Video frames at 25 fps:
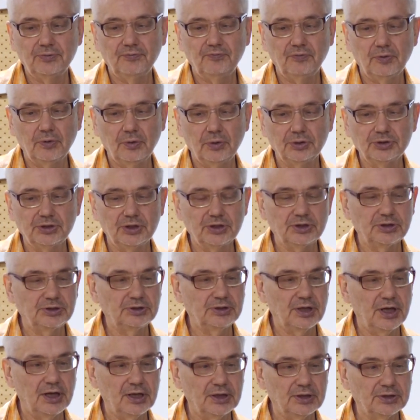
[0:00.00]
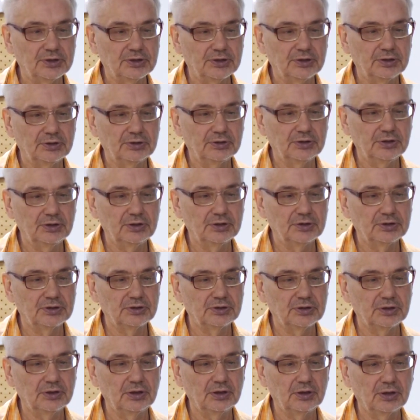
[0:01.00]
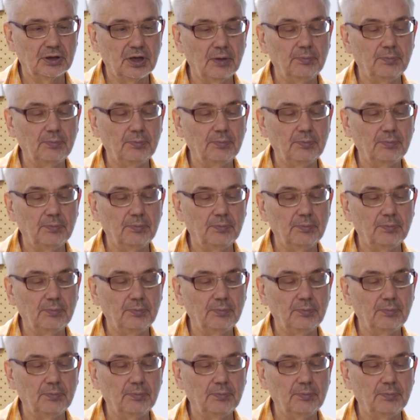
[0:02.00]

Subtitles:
but for the stars this